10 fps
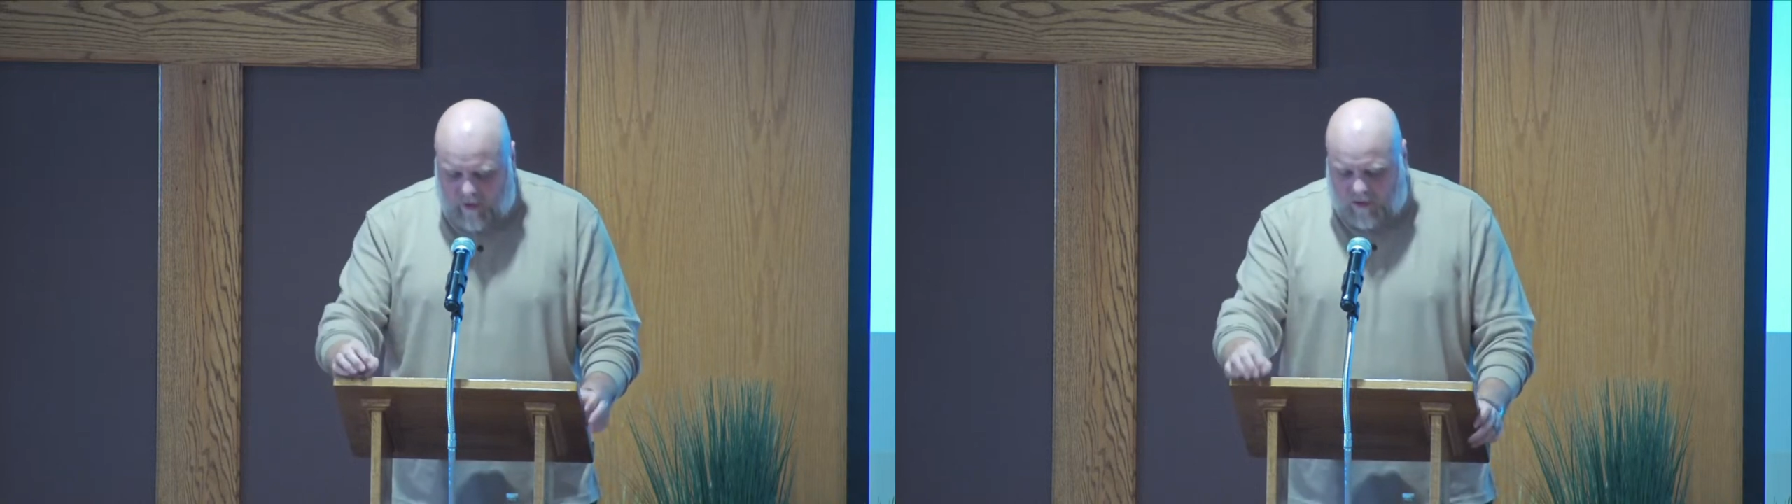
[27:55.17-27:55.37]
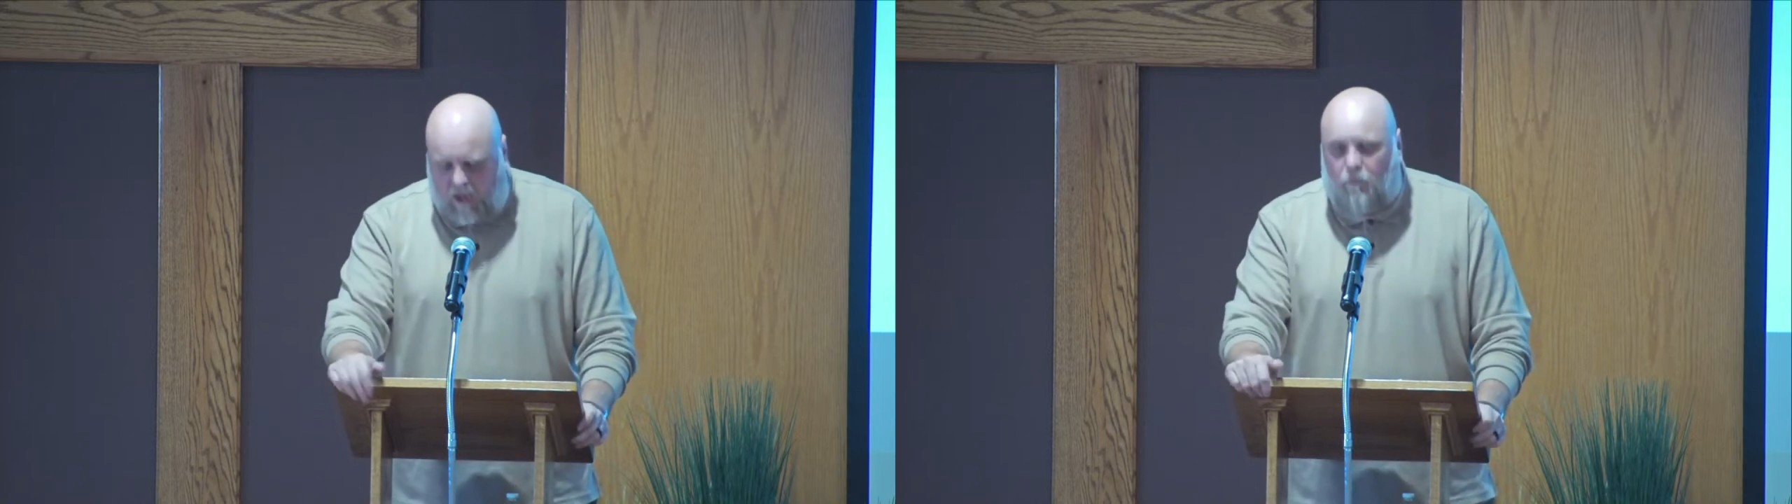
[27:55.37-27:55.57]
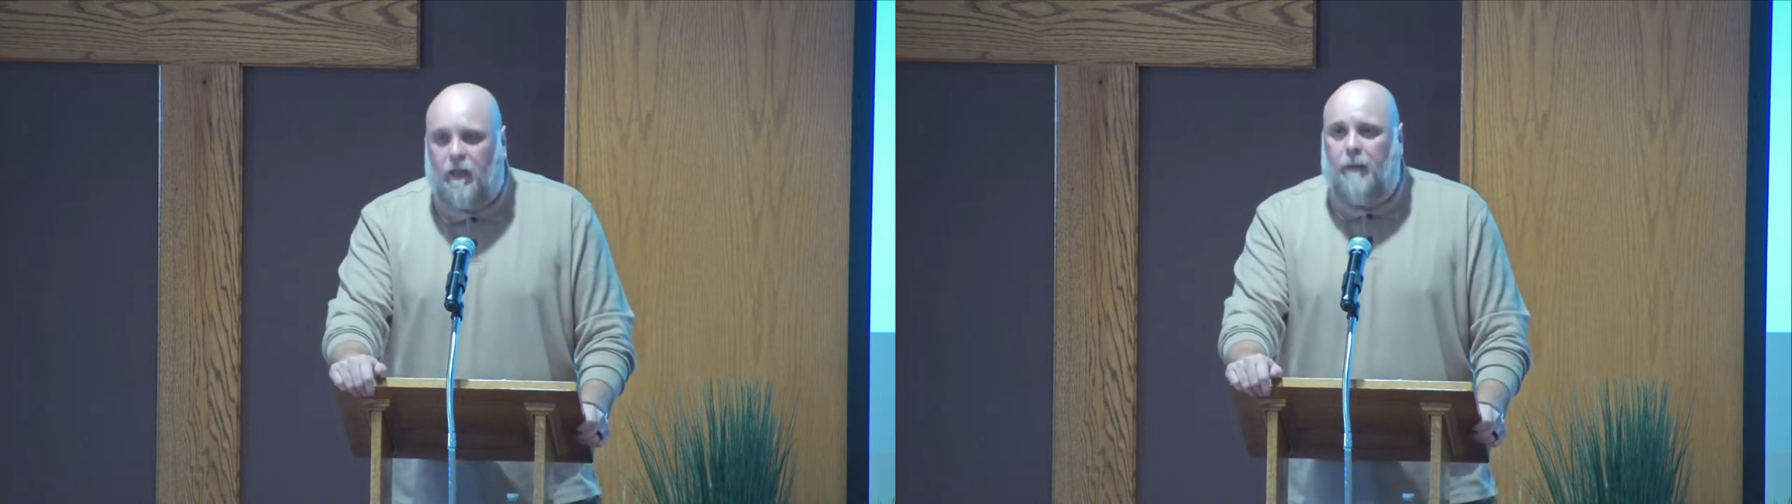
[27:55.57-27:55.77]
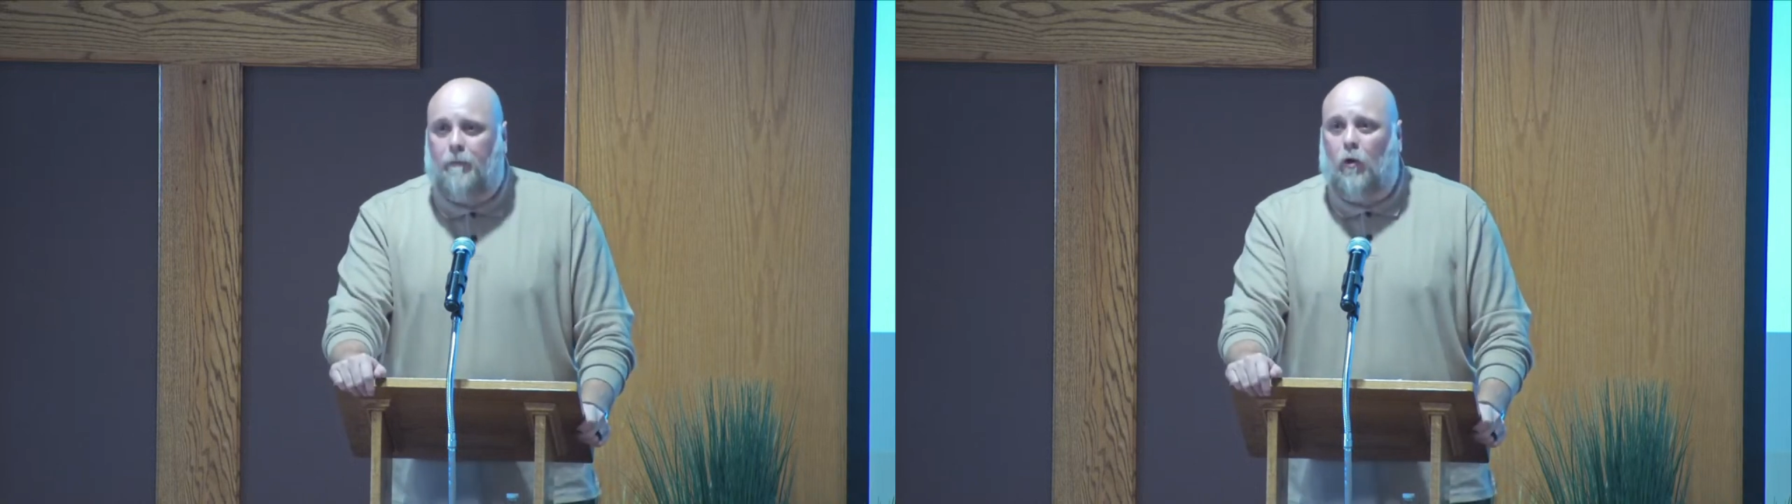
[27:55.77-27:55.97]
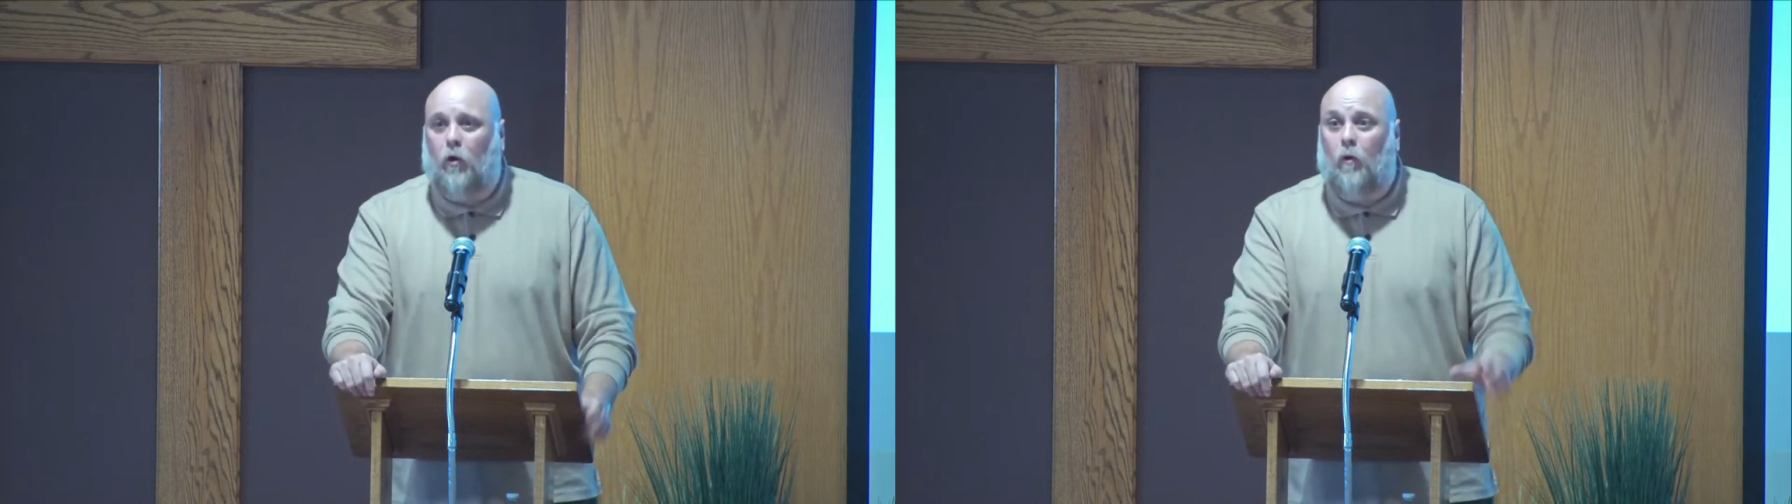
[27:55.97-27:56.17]
to the
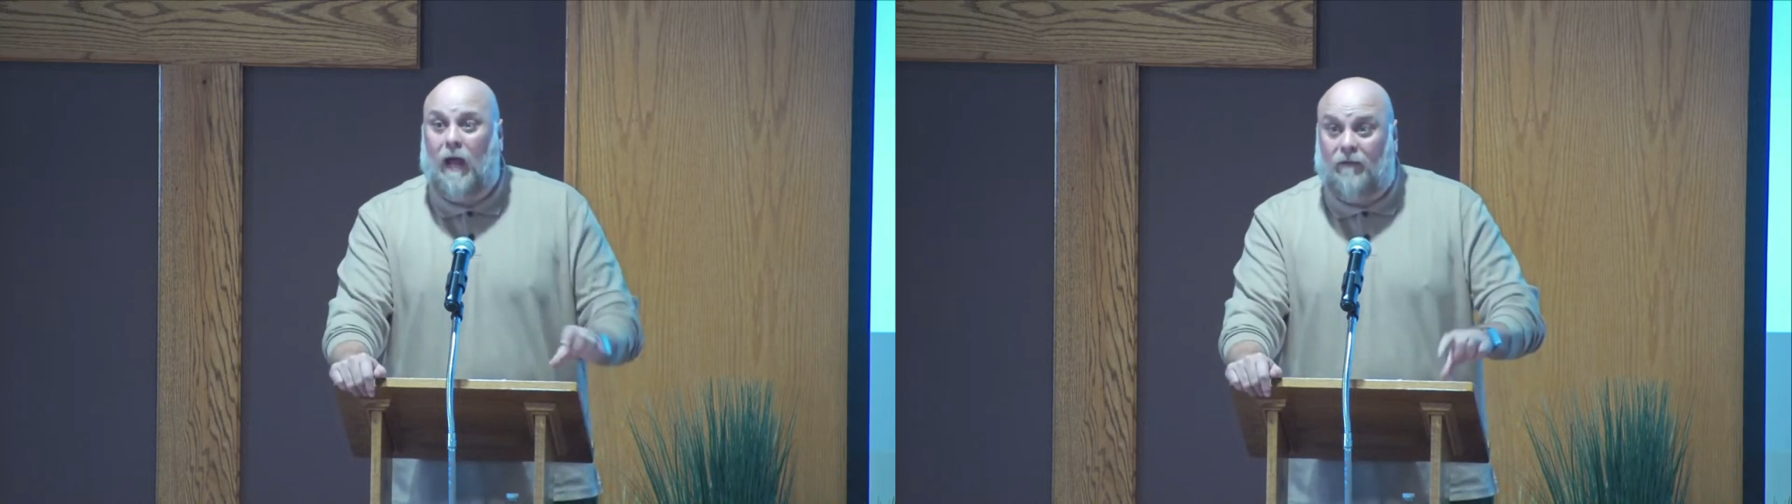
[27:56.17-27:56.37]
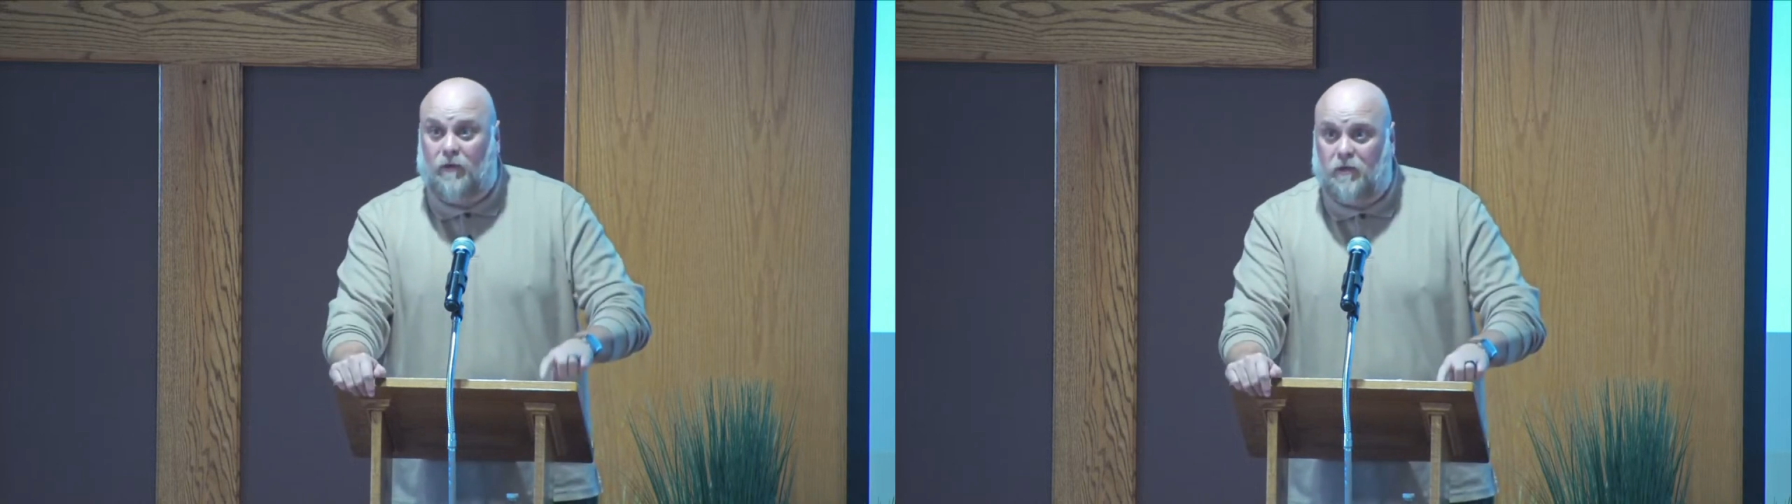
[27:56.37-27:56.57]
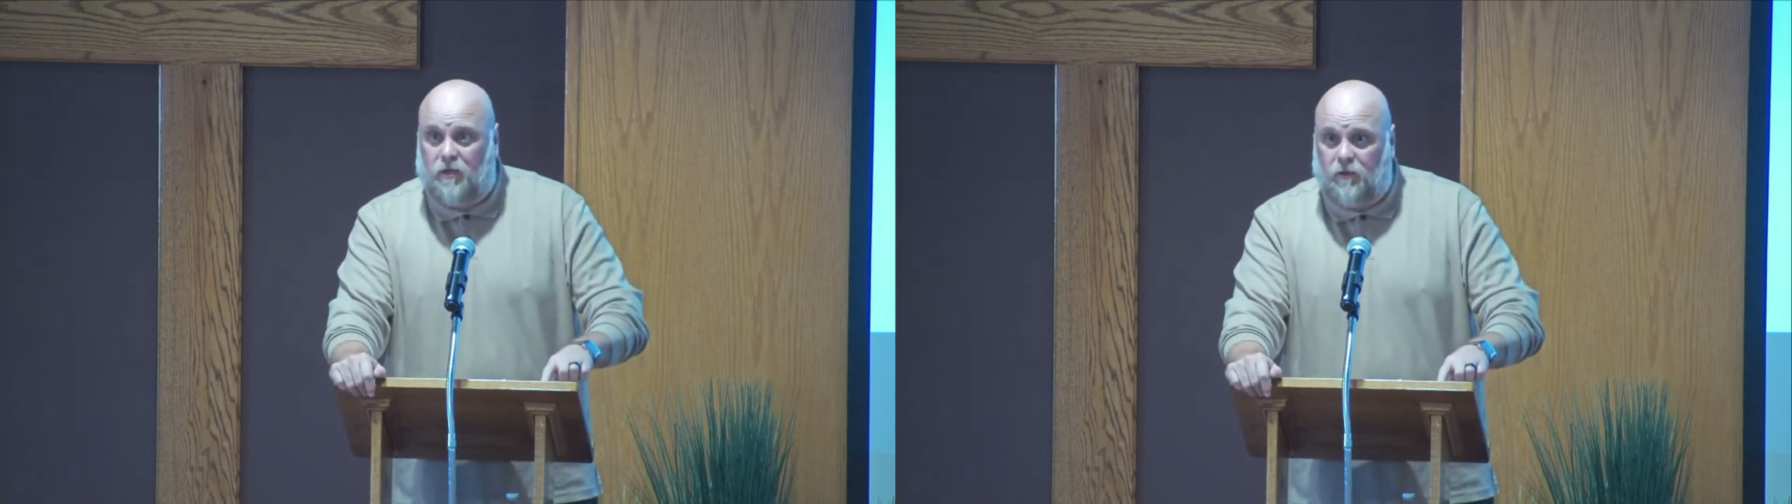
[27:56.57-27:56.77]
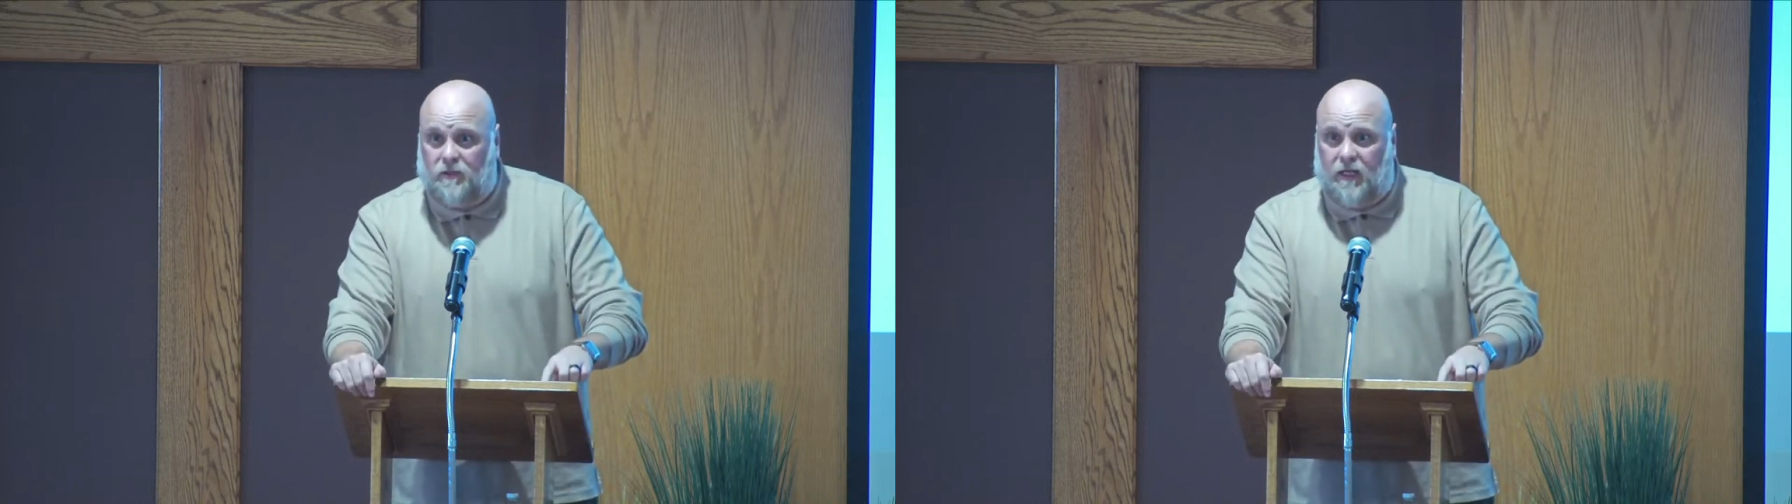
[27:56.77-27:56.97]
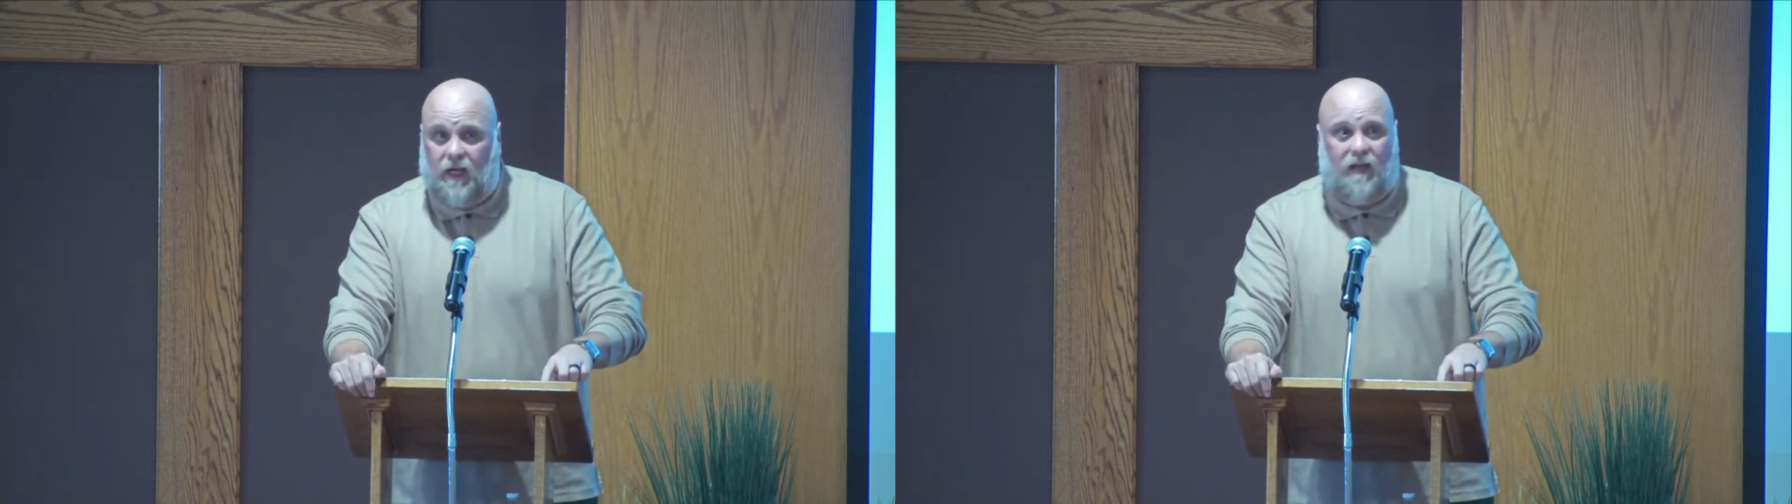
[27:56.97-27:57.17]
people who, after
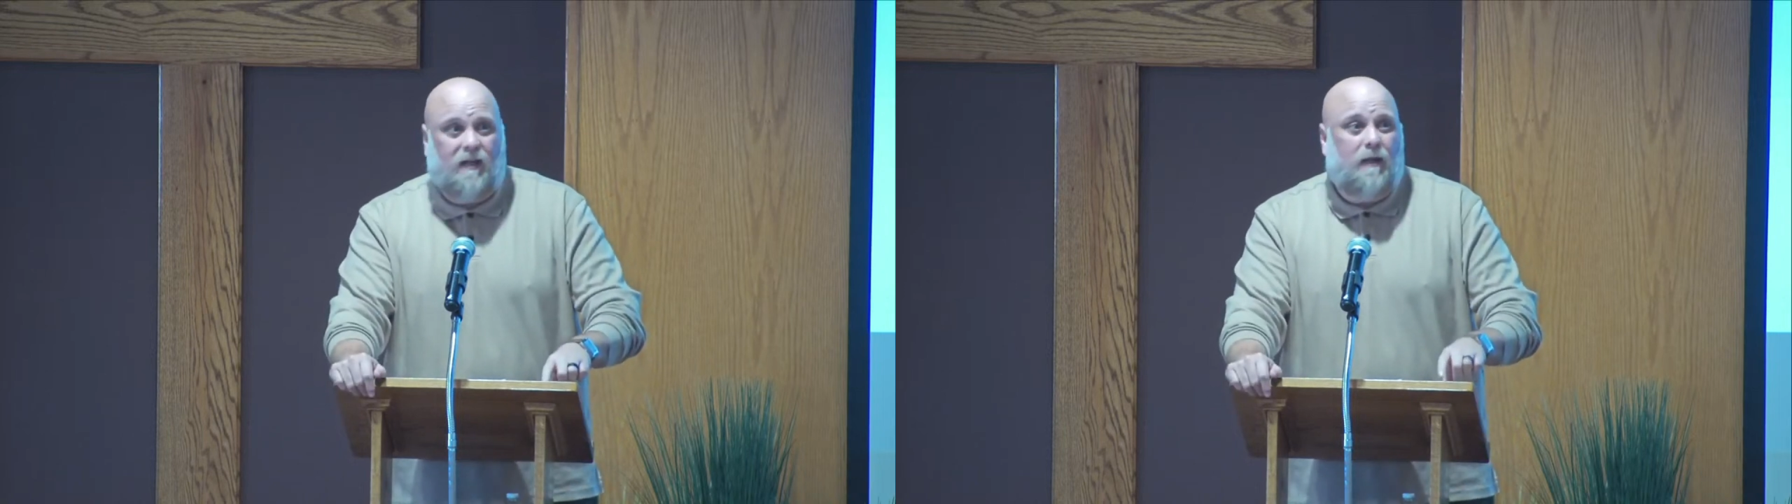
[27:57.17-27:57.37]
Tuesday,